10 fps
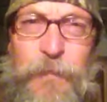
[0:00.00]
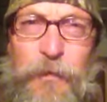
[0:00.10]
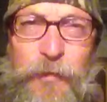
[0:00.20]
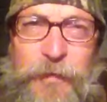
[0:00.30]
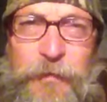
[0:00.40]
you
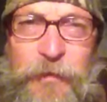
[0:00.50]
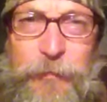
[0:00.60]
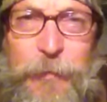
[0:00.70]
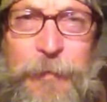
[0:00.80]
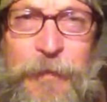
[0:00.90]
can talk to
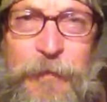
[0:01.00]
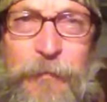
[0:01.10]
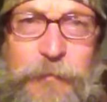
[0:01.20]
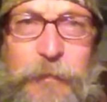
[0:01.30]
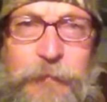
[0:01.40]
me about
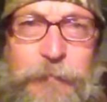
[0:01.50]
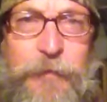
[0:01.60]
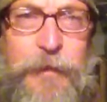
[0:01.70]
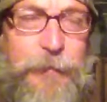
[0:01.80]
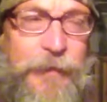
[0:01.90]
those if you're
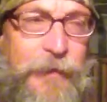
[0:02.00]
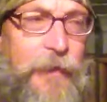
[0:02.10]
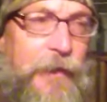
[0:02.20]
coming.